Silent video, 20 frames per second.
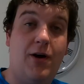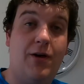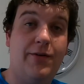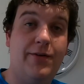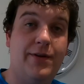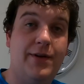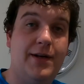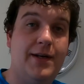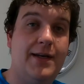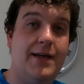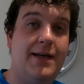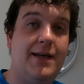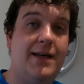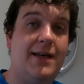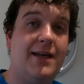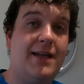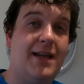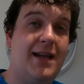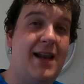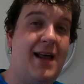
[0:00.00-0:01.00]
on.
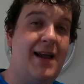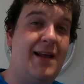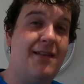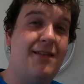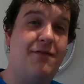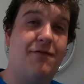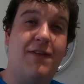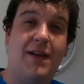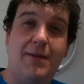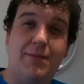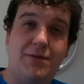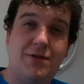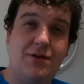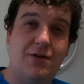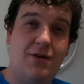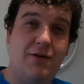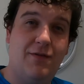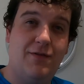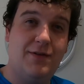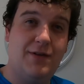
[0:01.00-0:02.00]
You like the flip
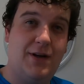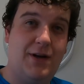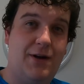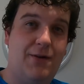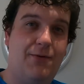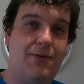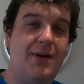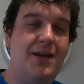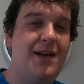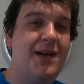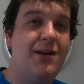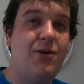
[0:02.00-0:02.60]
stuff, so,